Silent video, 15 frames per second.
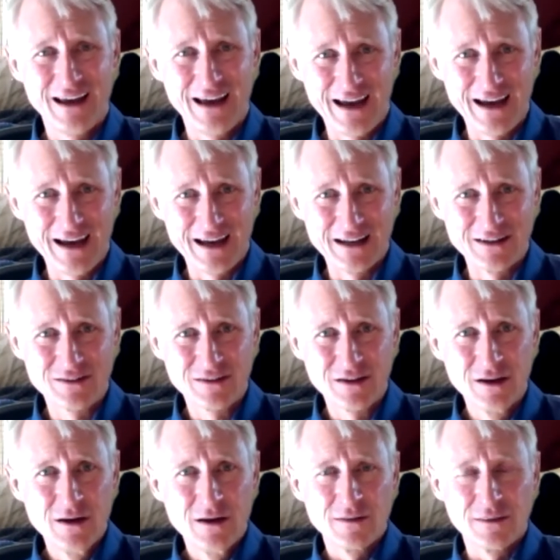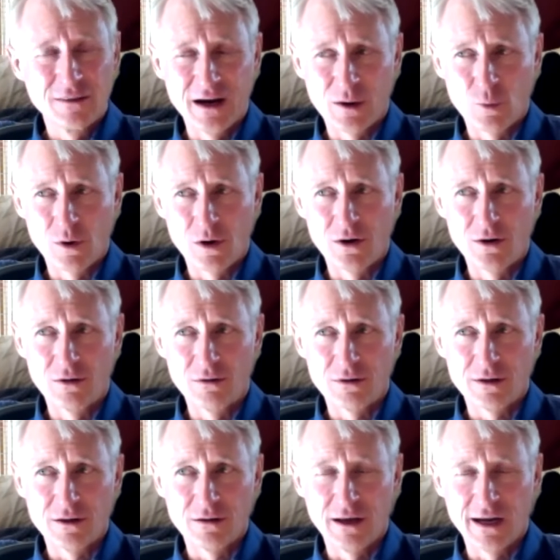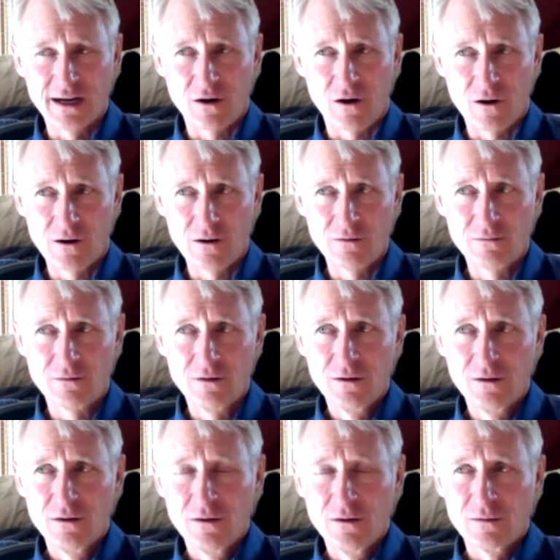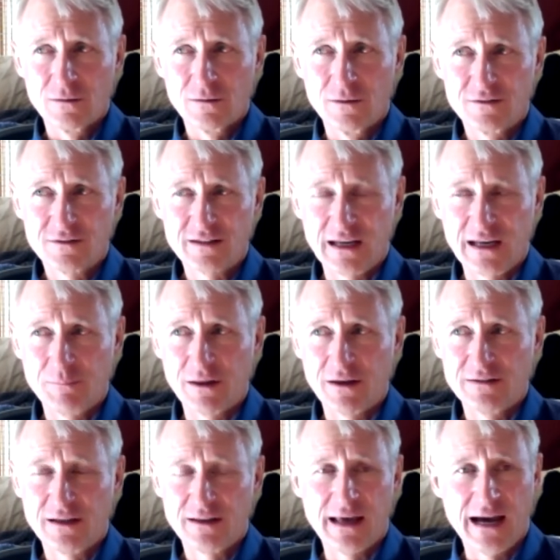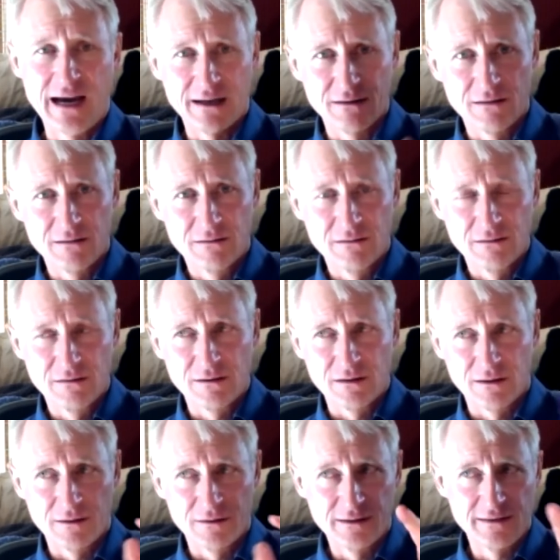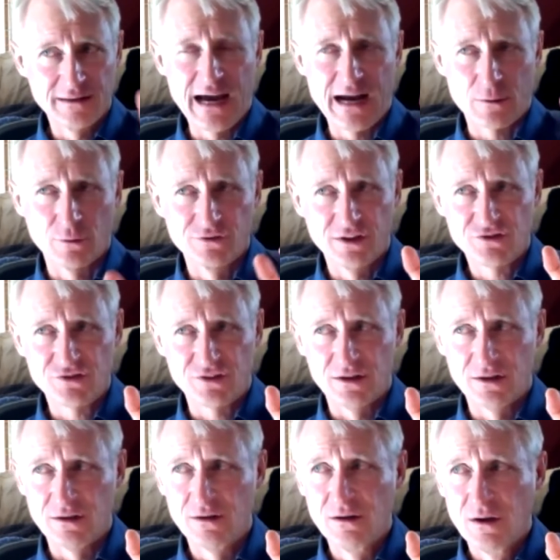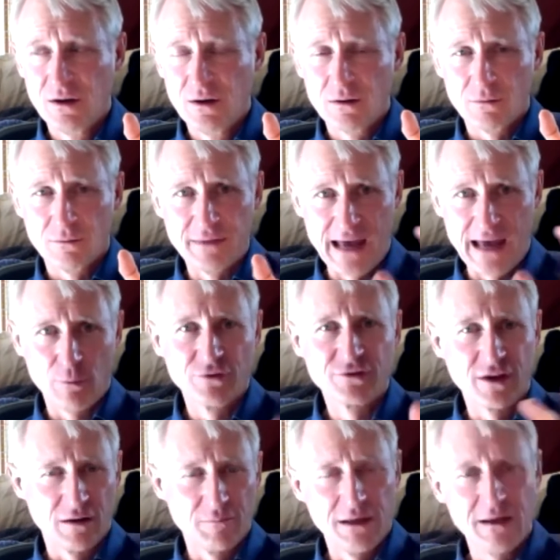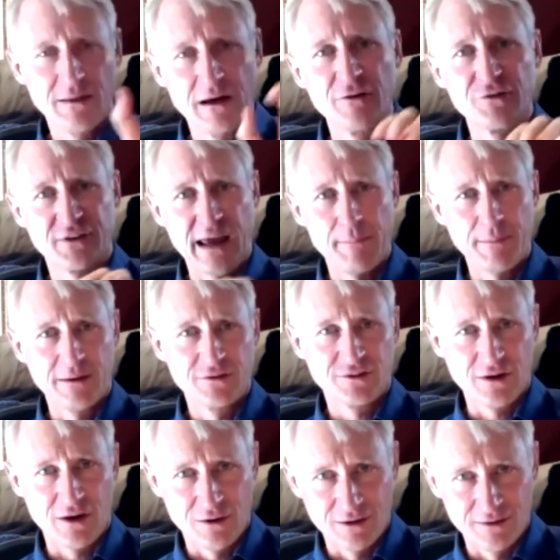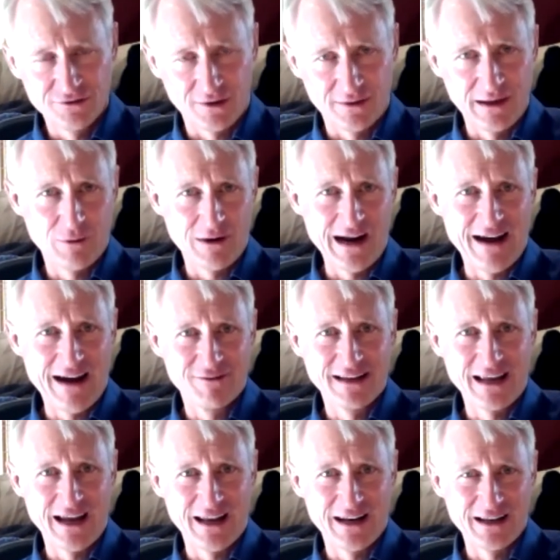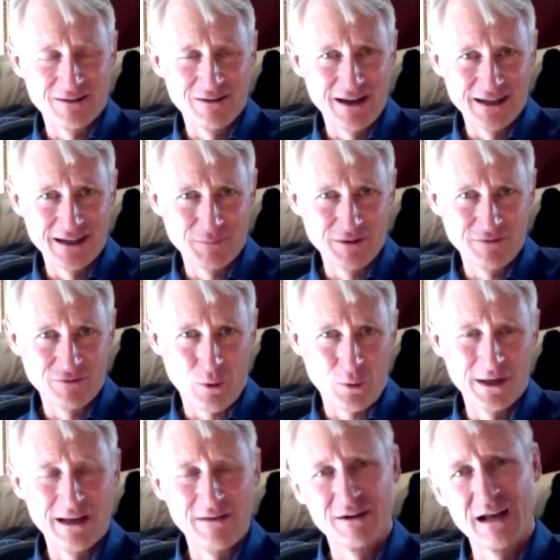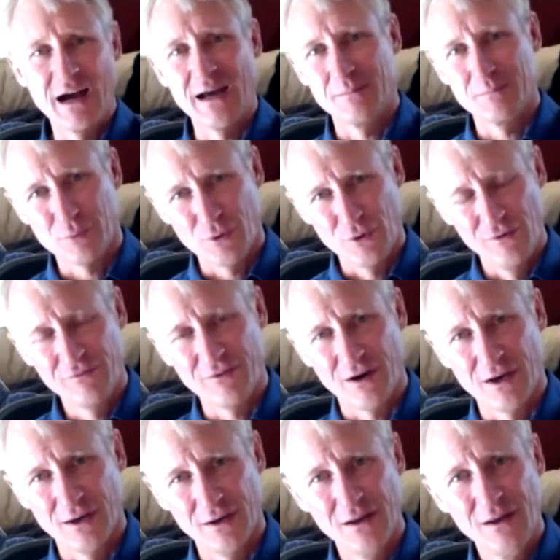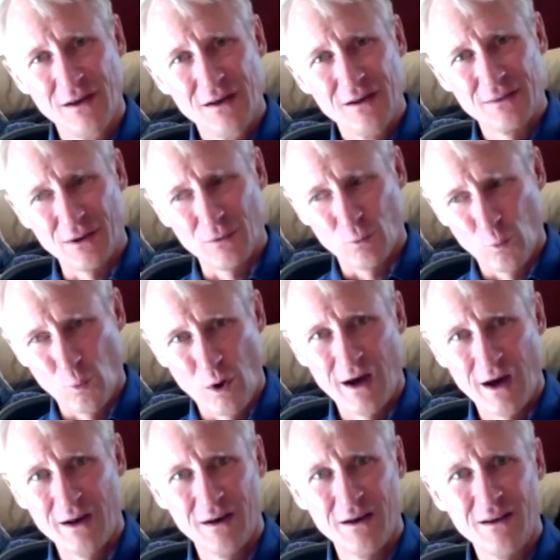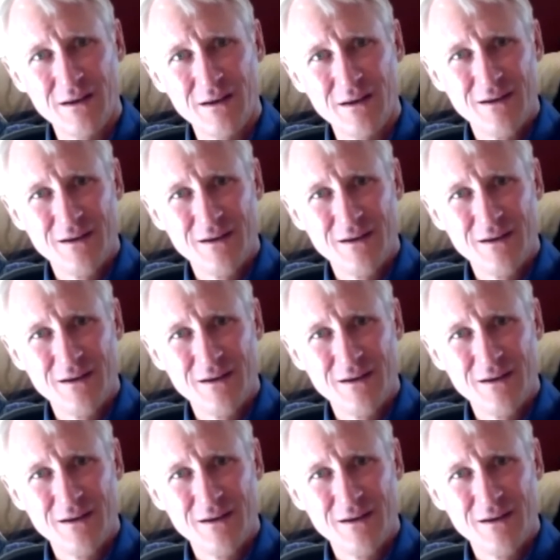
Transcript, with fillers: And there were like our the team that did that, you know, that did the acquisition, that was going to be their stepping stone. And so they were advocating like before we'd even gotten proof on that one,